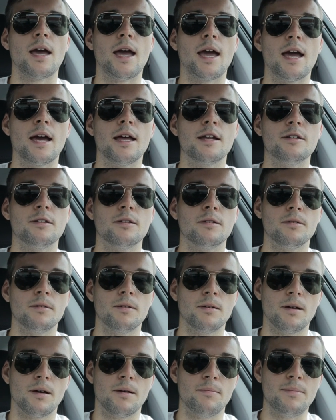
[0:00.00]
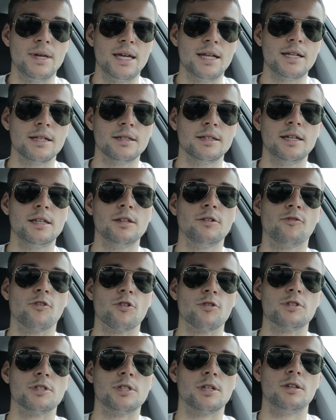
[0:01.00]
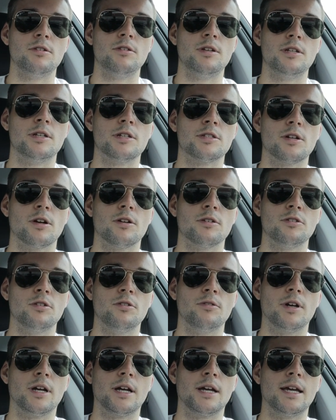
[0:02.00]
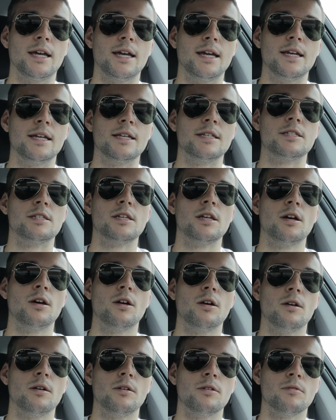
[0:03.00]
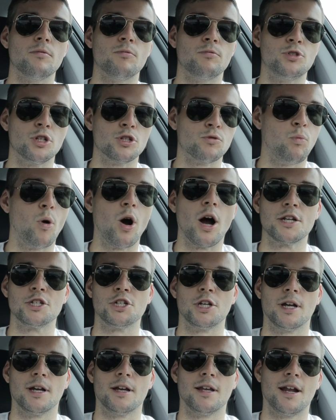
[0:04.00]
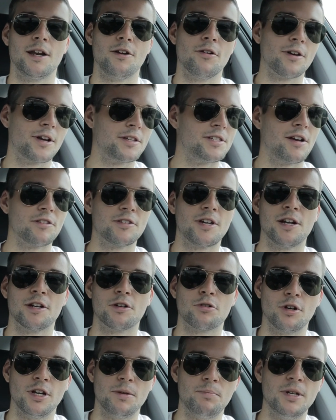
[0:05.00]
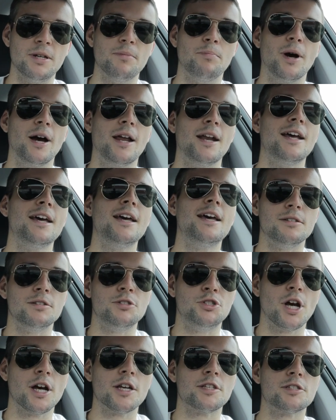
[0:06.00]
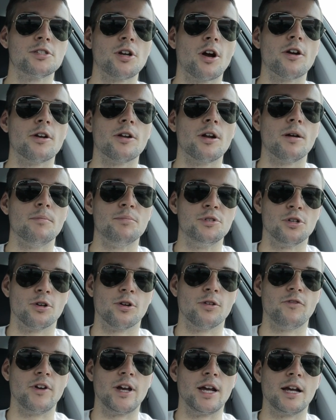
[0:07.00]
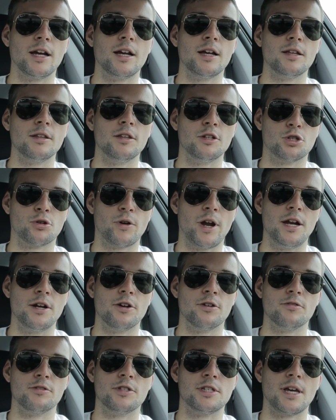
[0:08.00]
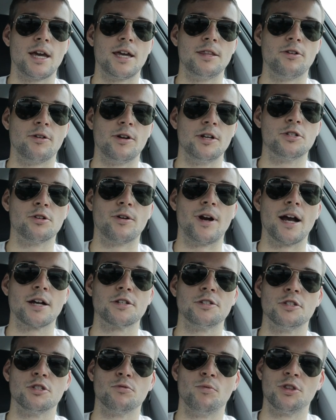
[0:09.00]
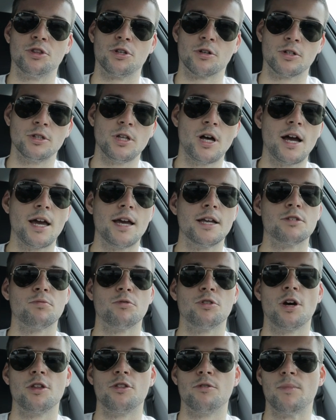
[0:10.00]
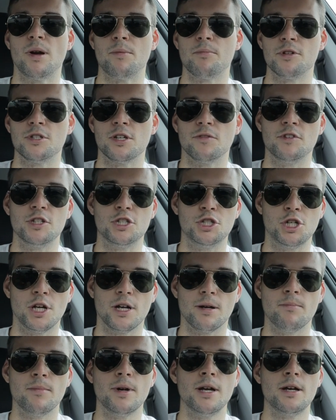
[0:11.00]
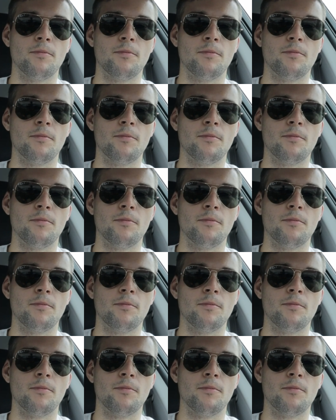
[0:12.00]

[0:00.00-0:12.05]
and immediately the first thing you need to start doing is just watching. And I know it sounds kind of creepy, but just start observing the trainers and their interactions with their clients, with other members of the gym.